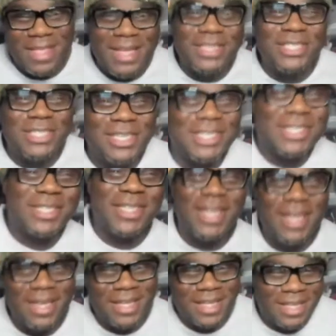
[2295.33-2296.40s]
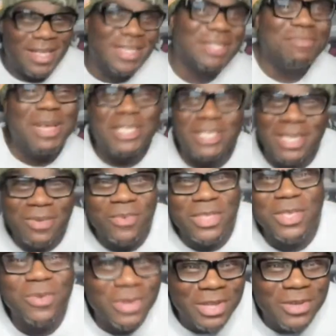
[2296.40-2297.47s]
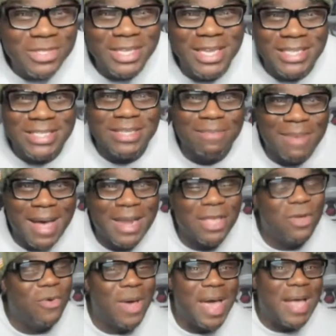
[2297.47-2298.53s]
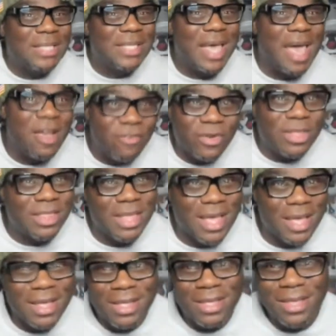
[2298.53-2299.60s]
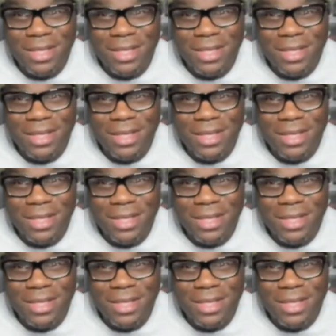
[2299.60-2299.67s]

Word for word: That shit sucked. Especially when you lose against somebody who has everything.